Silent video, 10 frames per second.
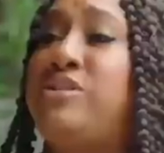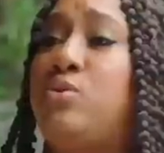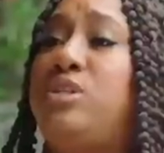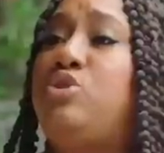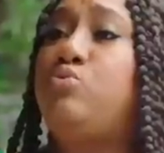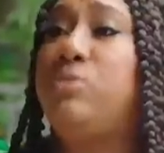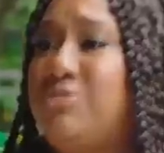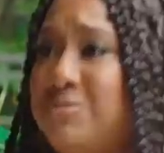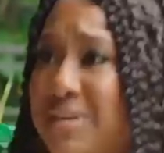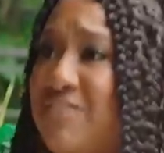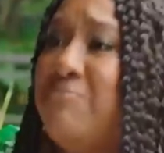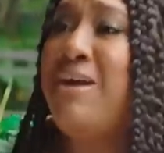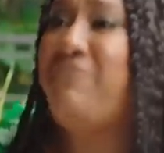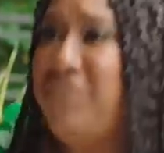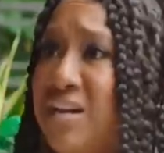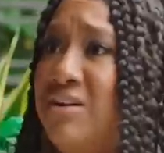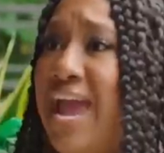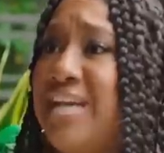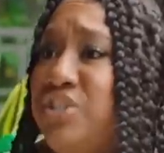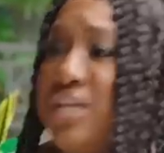are going to roast me if my feet are
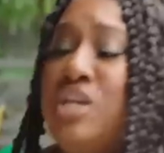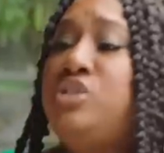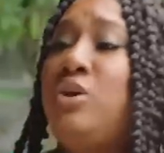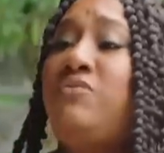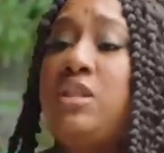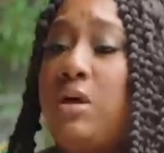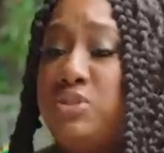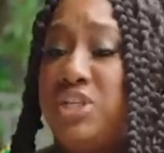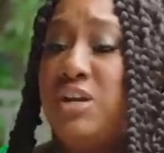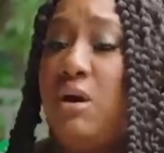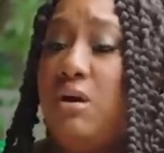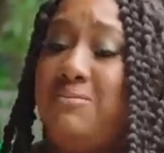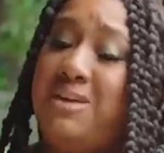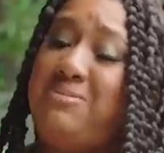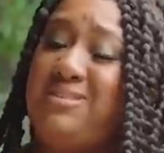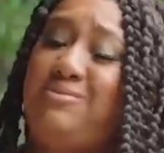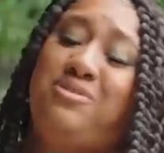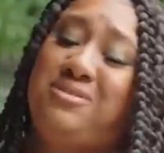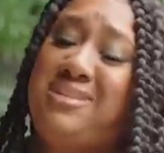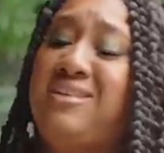ashy. Do you have any lotion or maybe some
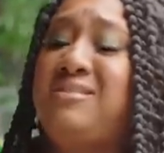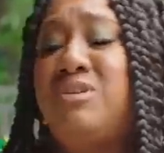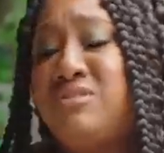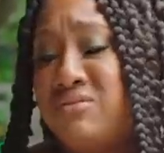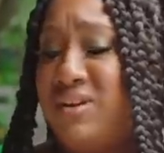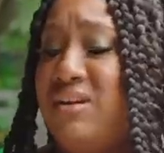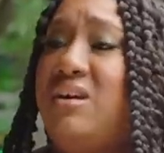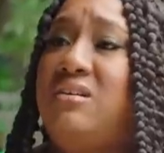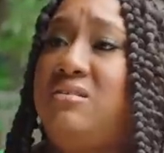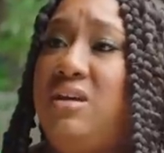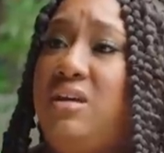fruit snacks? I'm also very hungry.